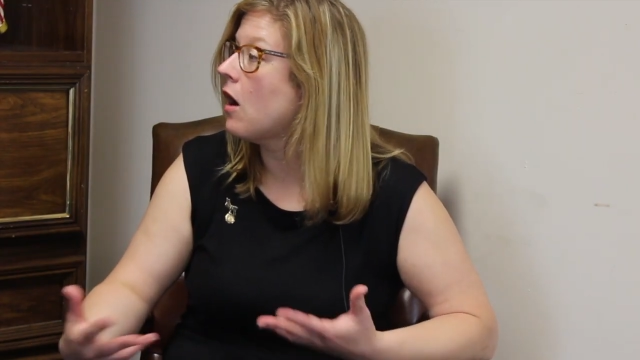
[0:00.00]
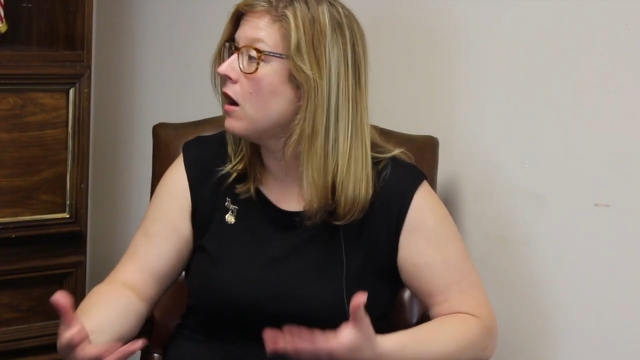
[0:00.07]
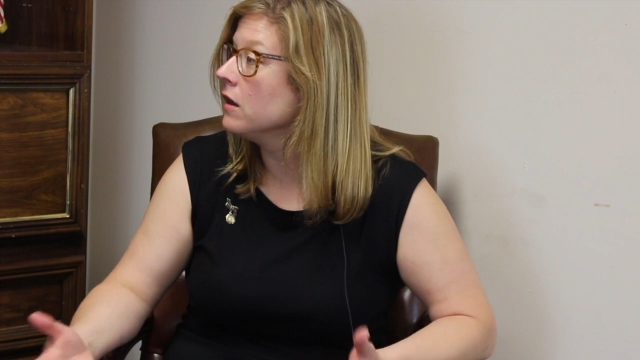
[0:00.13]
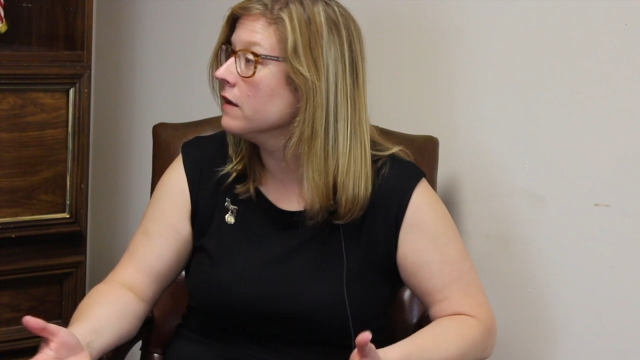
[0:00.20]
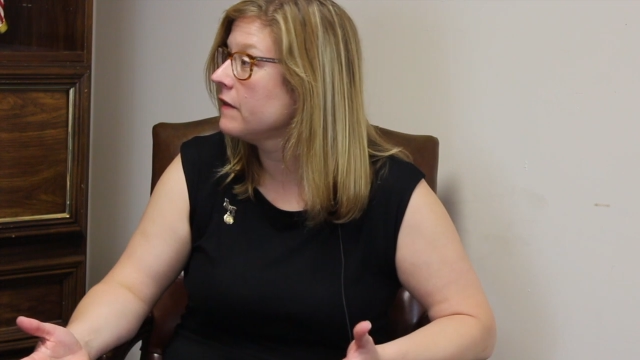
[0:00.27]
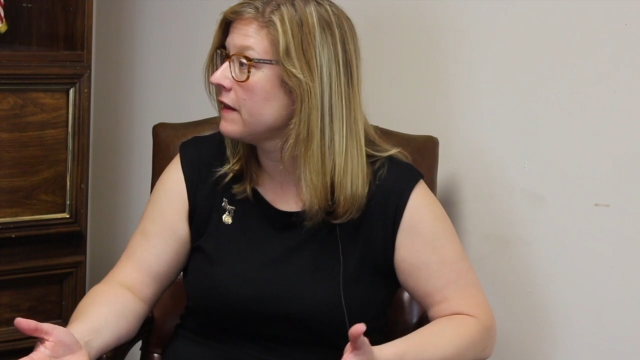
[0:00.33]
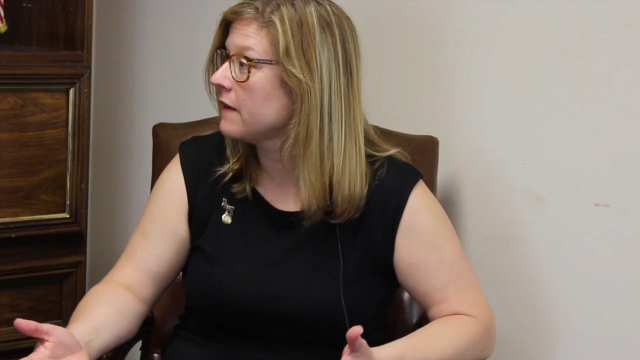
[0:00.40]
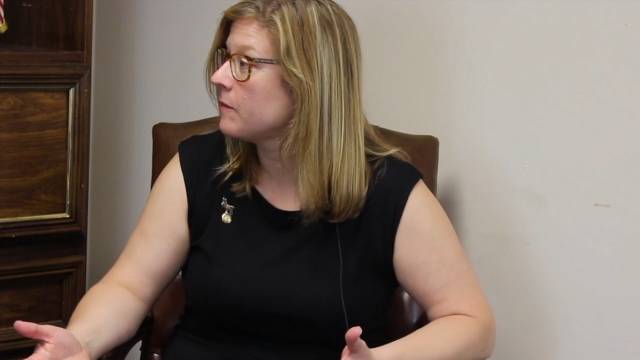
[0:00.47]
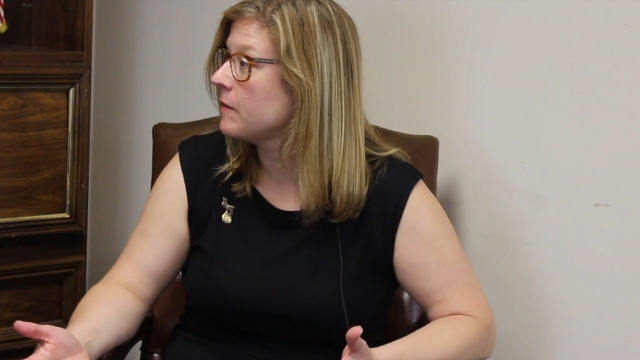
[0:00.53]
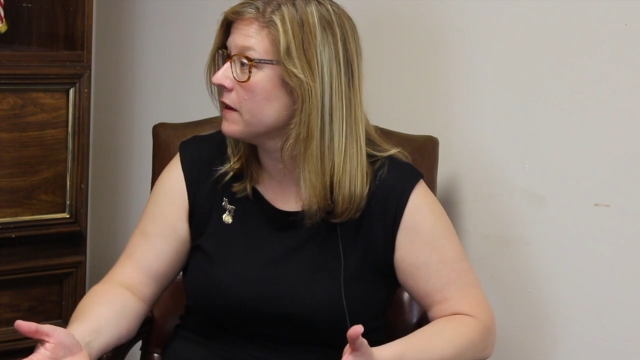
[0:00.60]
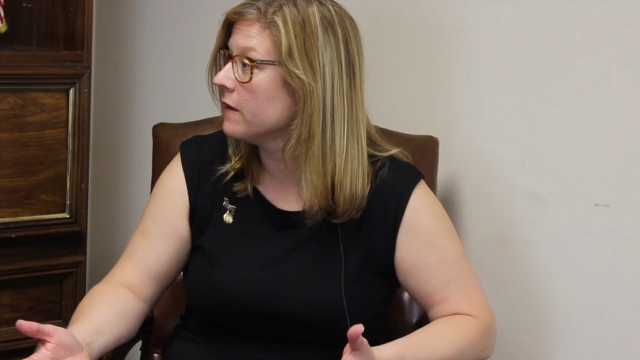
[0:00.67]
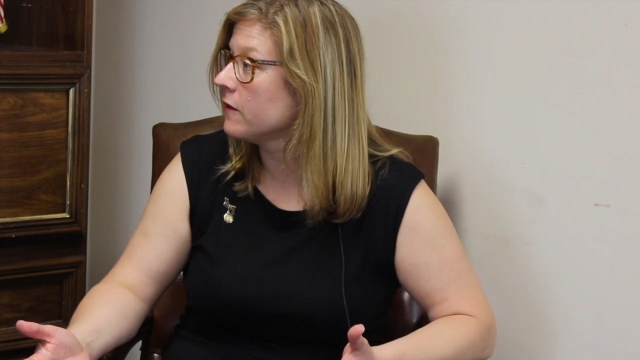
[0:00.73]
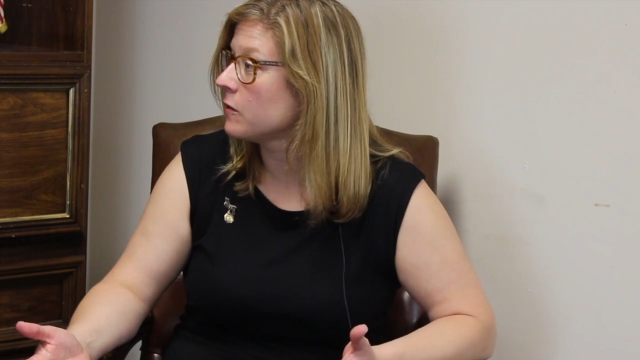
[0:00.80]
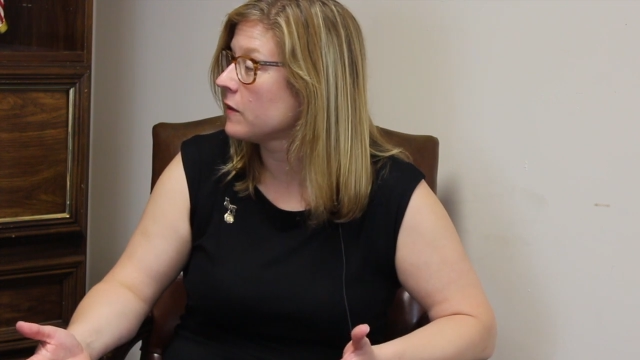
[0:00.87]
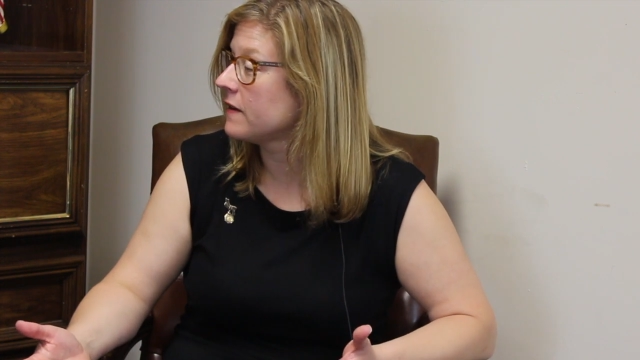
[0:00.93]
all of these
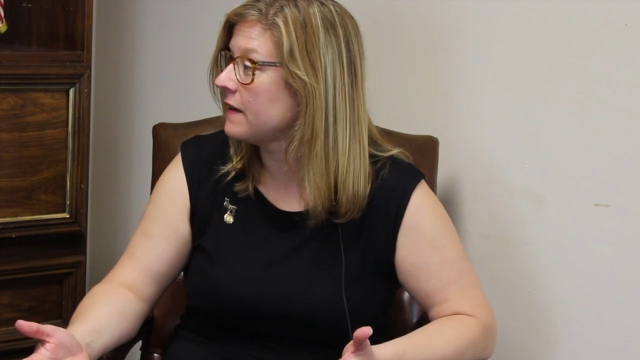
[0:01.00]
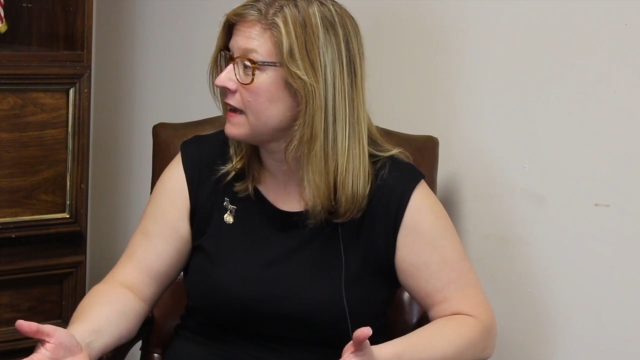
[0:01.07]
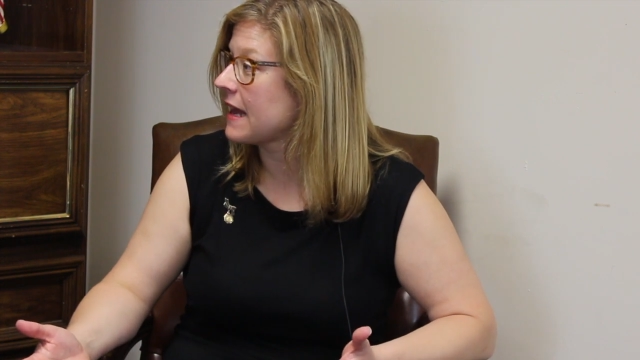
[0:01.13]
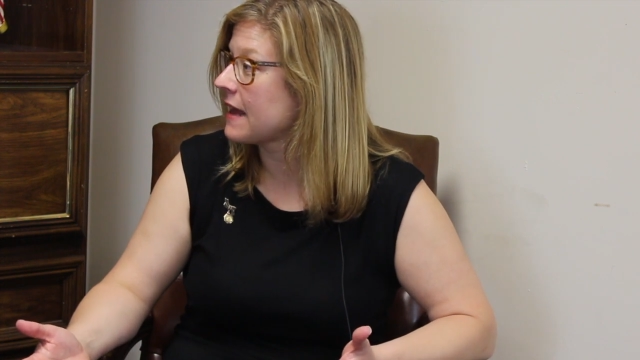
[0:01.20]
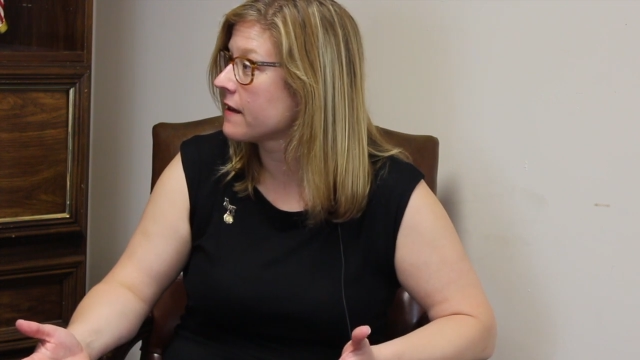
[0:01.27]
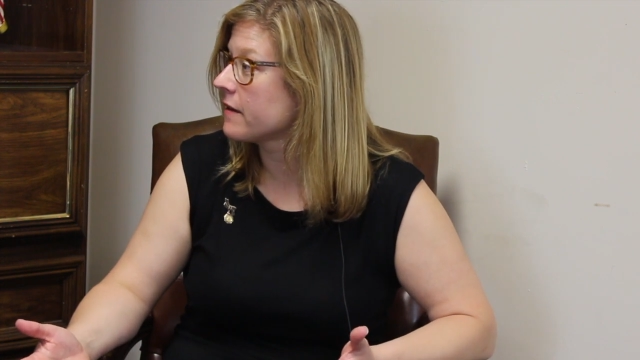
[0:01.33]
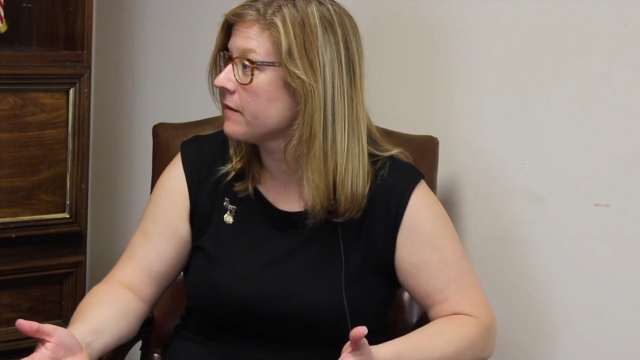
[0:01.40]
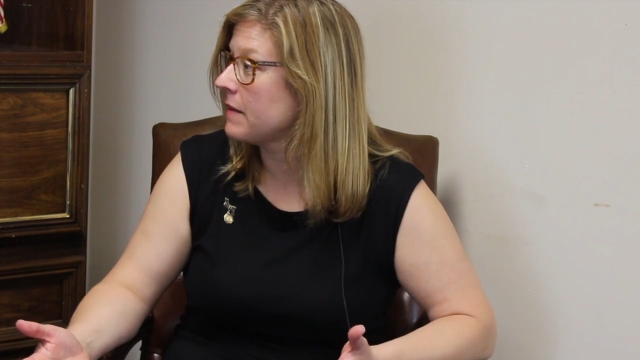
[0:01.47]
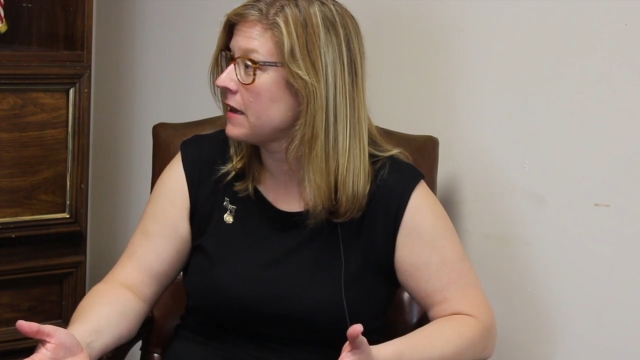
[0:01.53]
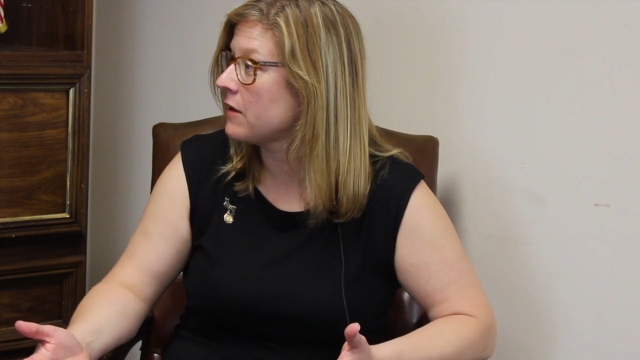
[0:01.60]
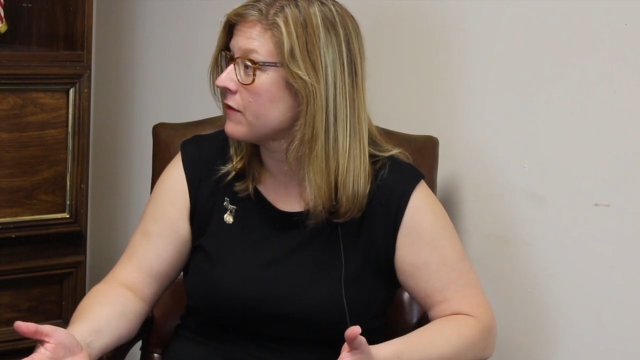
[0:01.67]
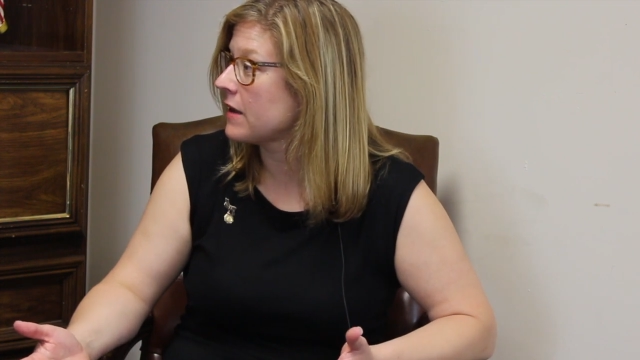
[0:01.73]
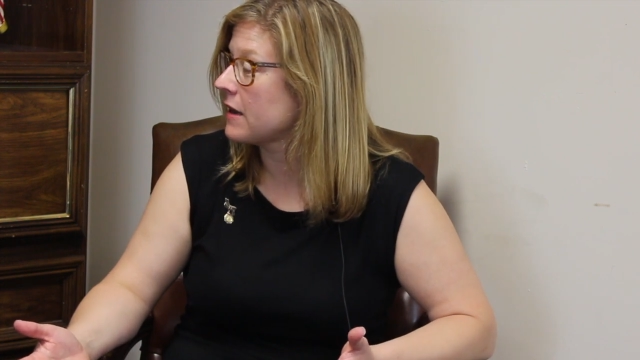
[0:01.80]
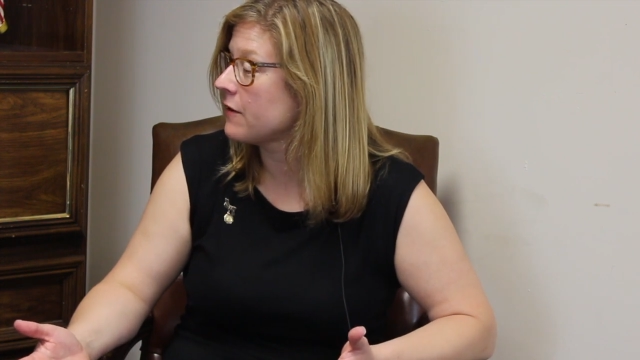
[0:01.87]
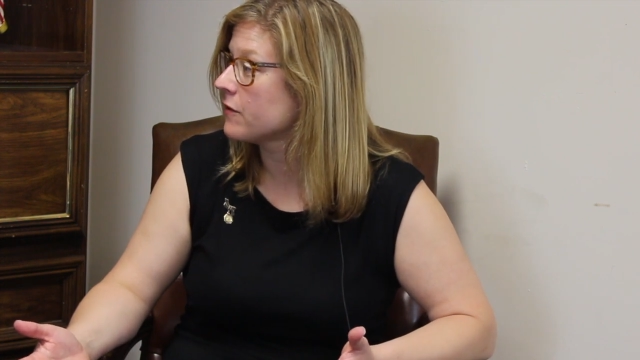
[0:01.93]
bills were sitting in
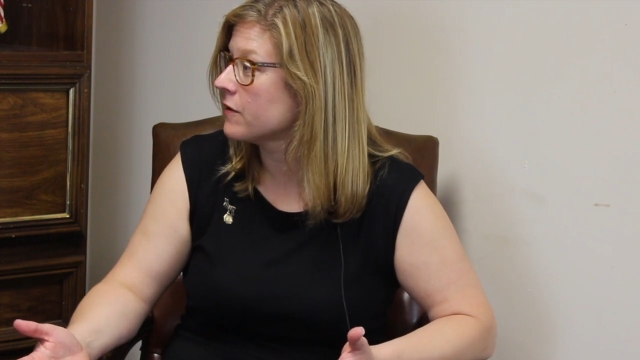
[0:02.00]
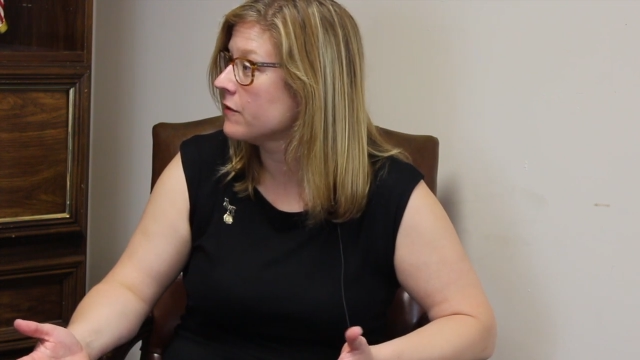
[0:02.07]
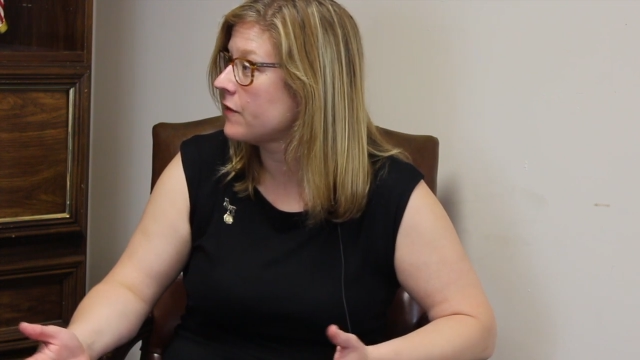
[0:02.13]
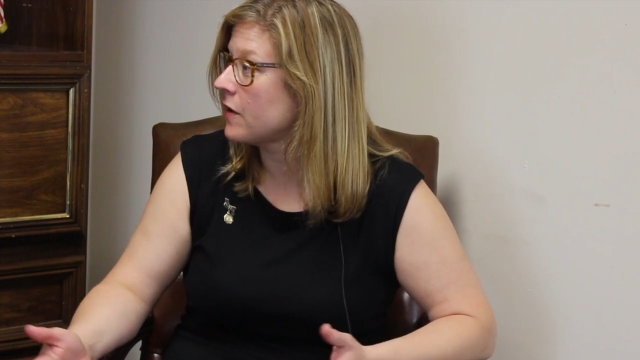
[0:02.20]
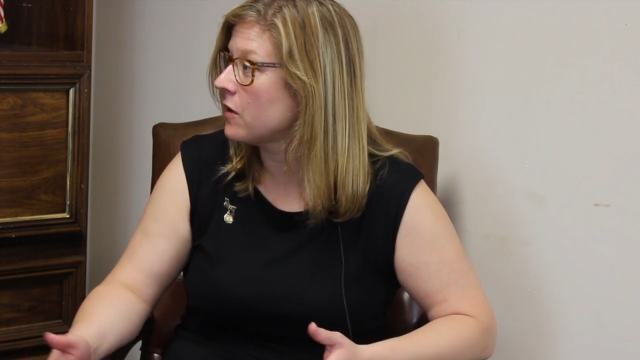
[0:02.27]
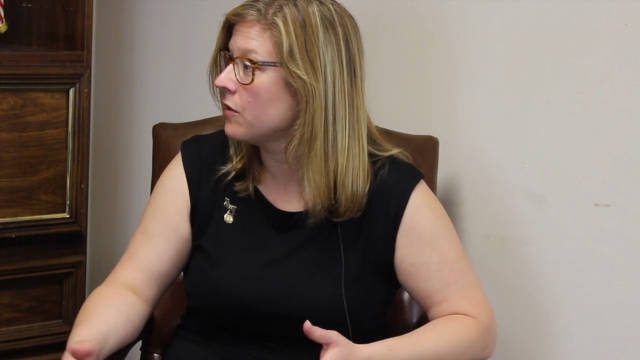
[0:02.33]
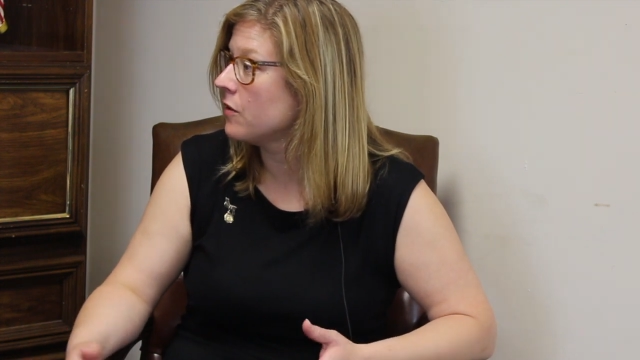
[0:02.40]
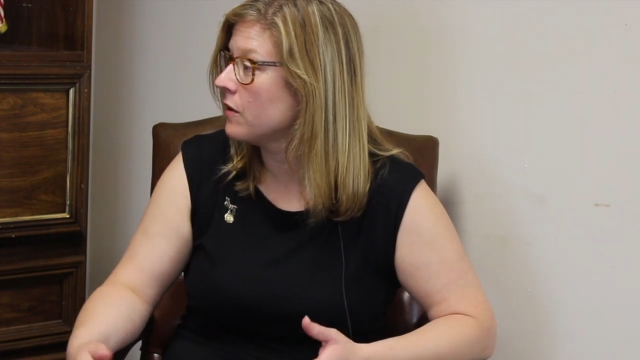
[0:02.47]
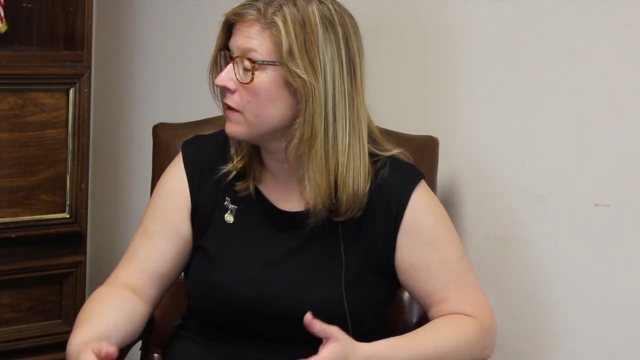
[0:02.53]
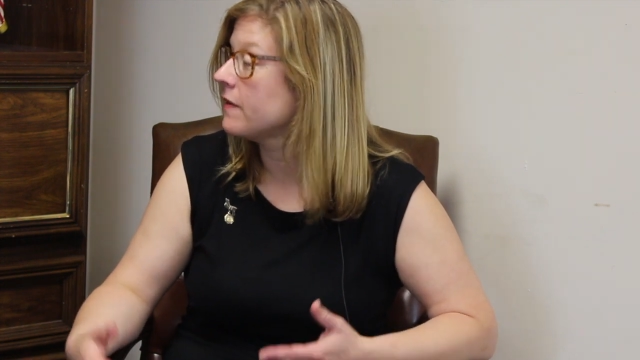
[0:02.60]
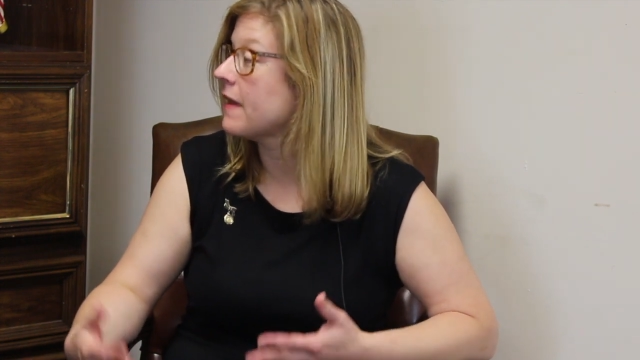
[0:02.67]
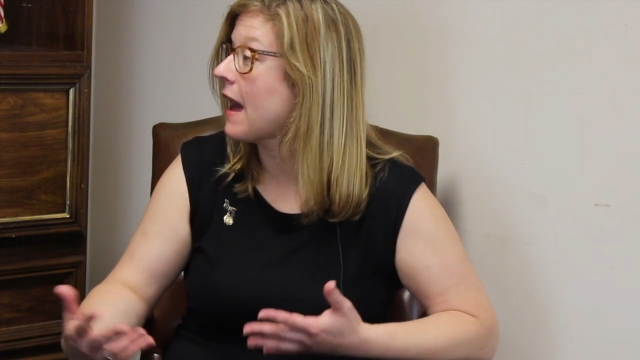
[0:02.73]
committee ready for a vote,